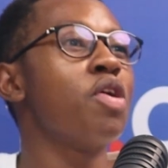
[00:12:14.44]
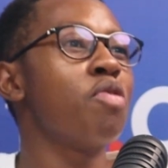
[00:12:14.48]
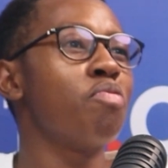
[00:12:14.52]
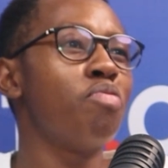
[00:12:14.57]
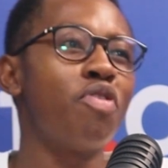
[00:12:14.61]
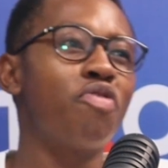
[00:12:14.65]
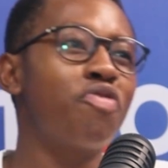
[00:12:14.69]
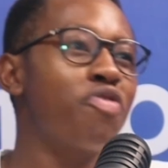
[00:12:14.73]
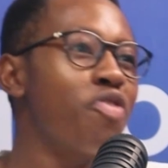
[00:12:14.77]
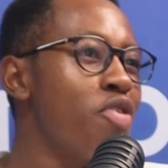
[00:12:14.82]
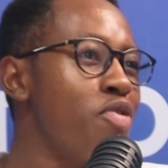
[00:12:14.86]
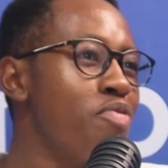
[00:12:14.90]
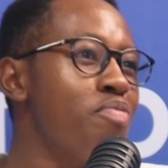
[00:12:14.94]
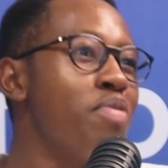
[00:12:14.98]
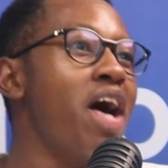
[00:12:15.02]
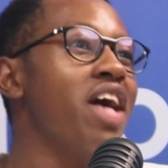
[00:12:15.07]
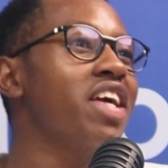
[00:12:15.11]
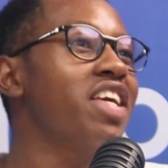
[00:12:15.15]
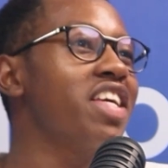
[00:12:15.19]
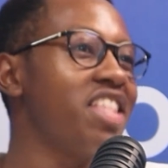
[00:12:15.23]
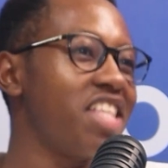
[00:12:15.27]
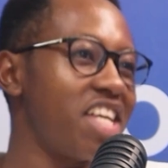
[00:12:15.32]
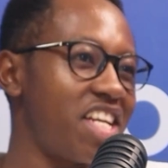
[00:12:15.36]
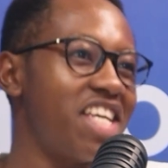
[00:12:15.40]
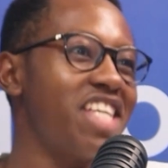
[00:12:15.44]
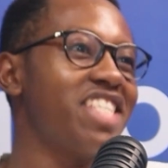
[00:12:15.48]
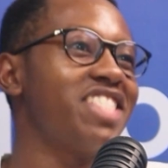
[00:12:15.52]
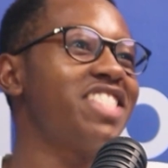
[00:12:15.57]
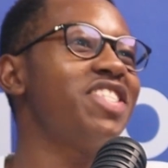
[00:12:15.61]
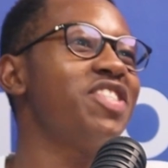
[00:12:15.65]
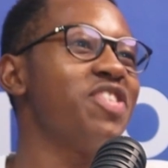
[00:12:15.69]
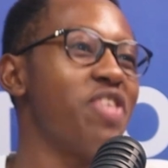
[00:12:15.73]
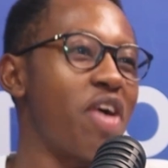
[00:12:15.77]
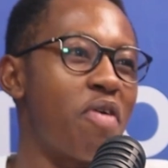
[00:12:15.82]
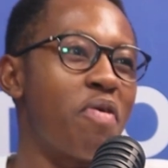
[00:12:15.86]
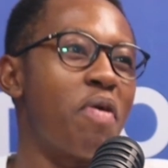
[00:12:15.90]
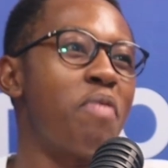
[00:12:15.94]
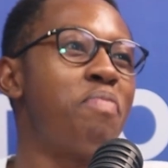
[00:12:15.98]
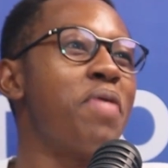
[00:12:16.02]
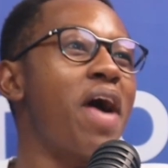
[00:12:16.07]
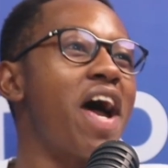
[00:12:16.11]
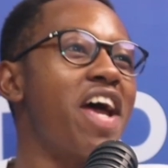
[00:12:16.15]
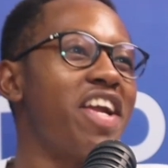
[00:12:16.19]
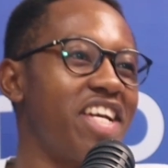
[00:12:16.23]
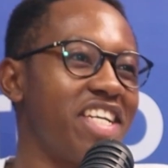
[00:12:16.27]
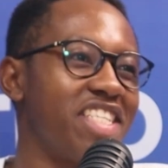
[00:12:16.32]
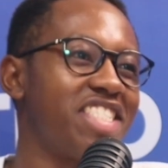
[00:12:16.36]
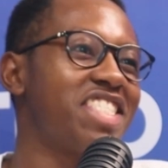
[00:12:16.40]
Before, back in the days, our
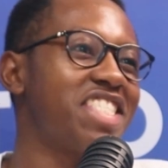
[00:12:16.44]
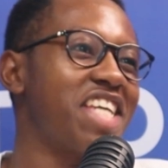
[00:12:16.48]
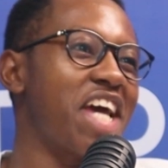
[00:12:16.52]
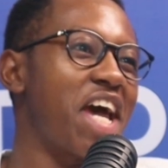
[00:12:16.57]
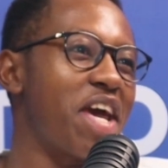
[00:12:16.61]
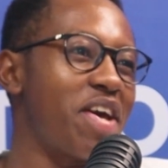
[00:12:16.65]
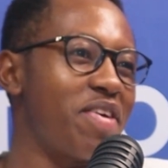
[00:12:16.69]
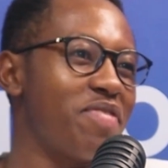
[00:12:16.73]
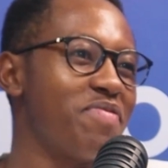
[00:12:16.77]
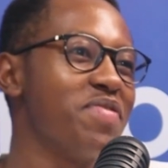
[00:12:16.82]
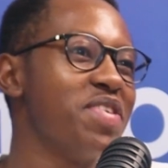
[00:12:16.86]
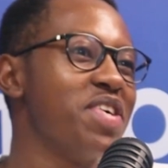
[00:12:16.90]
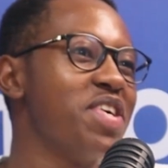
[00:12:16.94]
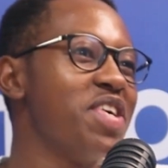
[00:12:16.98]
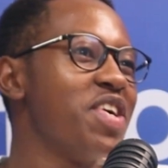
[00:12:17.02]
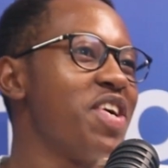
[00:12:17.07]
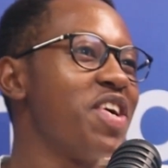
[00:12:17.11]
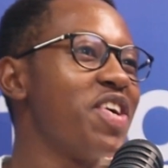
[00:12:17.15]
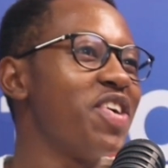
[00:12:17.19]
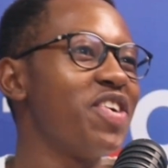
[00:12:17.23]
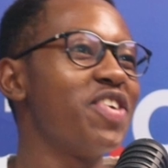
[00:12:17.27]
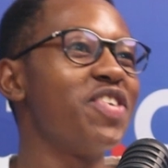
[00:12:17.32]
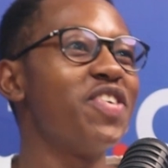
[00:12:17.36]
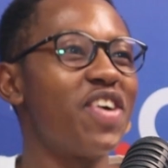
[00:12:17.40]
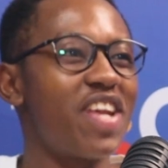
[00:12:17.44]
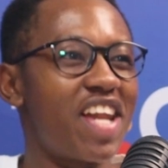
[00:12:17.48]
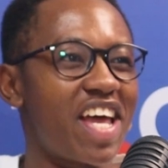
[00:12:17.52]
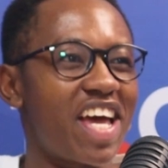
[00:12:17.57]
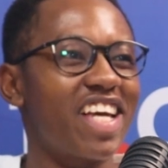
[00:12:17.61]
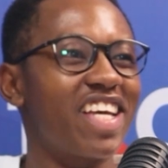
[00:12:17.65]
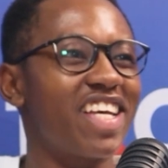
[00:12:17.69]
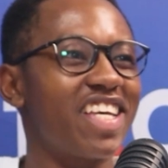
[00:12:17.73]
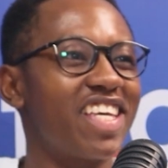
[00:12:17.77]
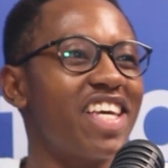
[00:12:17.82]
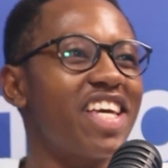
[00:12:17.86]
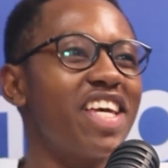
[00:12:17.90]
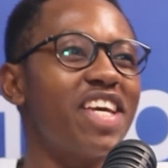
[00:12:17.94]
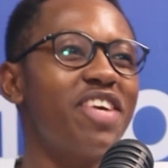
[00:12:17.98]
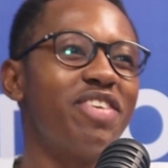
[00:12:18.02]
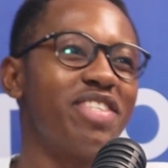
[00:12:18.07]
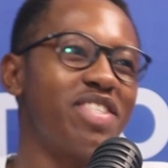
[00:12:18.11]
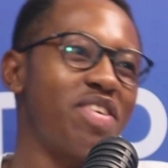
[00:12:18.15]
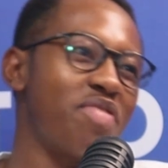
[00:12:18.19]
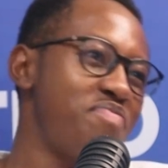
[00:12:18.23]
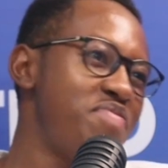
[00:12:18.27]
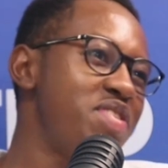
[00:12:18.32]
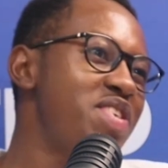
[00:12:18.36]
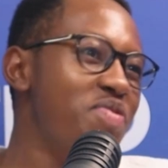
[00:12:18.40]
parents' time, like it was
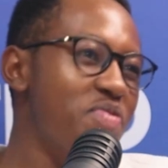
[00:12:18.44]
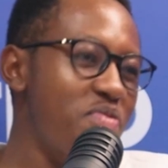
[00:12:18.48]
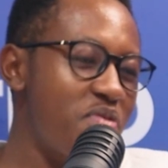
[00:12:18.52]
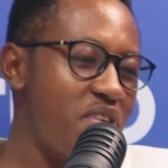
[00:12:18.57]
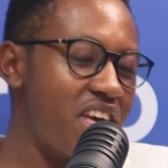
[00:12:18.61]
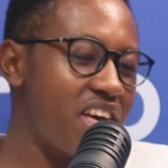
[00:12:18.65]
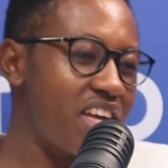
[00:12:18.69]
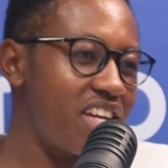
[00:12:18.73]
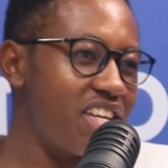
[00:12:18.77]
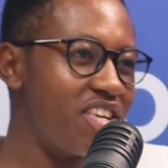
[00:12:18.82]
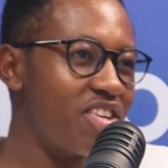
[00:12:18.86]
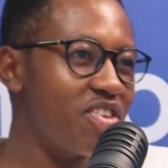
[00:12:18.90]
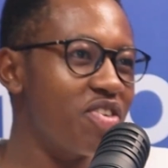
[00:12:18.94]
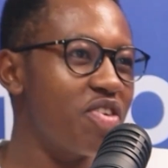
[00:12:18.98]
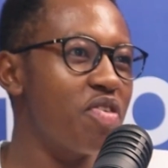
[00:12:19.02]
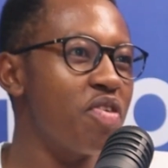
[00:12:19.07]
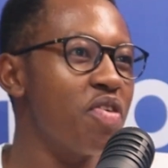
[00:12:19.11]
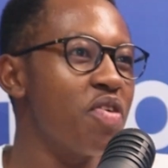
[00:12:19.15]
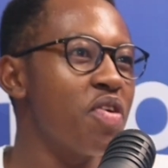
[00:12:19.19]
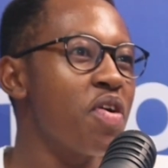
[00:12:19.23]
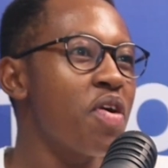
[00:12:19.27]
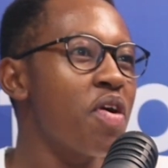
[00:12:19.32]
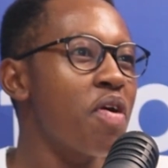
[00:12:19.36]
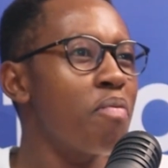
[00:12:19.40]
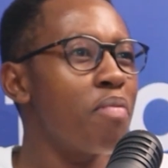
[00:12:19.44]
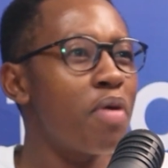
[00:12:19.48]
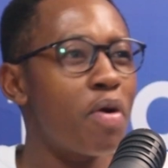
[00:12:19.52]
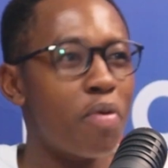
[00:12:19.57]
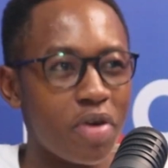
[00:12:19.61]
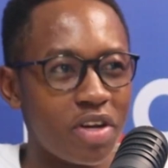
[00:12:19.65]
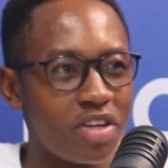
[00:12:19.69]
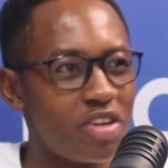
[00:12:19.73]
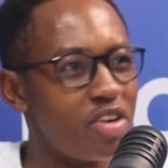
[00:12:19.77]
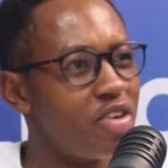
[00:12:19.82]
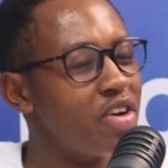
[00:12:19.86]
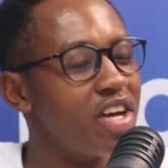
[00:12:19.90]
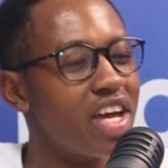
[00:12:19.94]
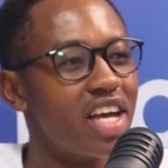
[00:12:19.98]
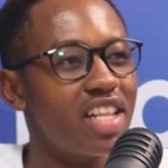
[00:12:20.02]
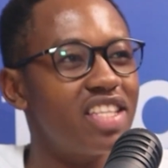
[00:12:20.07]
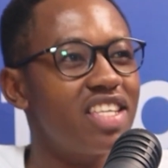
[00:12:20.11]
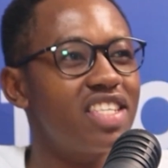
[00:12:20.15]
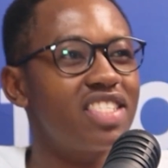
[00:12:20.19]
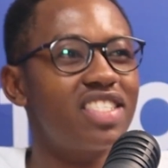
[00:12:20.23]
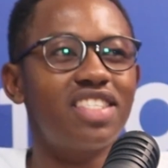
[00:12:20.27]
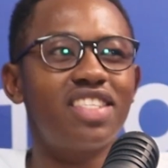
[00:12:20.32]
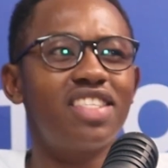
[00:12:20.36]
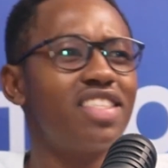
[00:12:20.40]
a bit weird, But when you look at
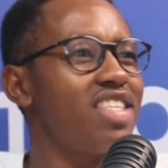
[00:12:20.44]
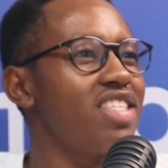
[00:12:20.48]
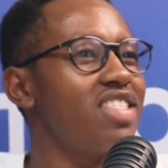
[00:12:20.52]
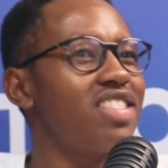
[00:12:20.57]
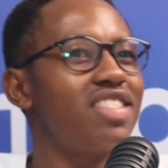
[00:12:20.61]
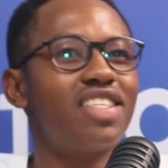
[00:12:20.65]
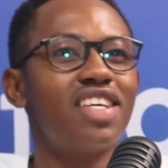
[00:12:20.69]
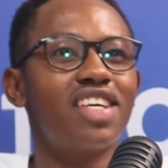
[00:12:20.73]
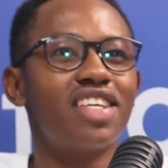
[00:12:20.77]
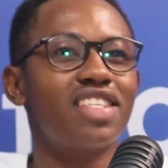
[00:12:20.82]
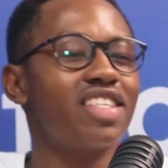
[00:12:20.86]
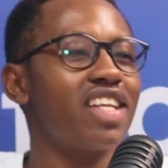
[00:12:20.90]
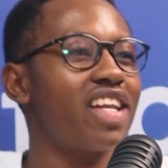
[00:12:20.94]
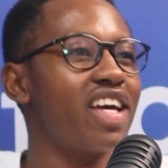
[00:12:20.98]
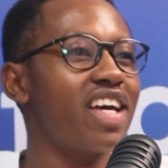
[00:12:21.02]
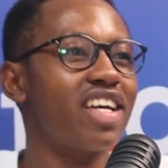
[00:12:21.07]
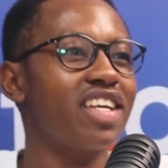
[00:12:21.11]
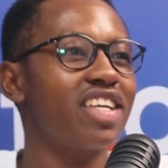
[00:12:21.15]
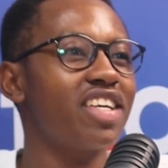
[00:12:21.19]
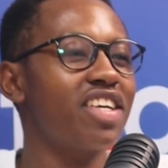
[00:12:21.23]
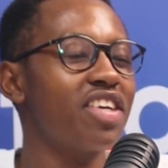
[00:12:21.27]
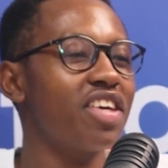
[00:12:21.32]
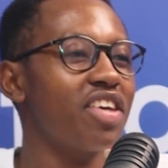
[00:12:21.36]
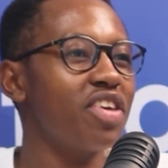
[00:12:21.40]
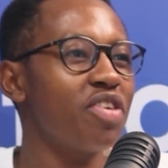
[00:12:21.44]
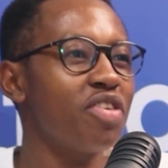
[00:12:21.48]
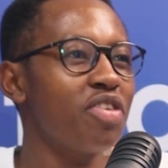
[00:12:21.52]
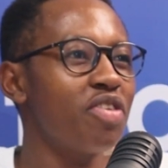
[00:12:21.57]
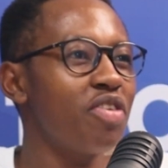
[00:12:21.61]
these days, like,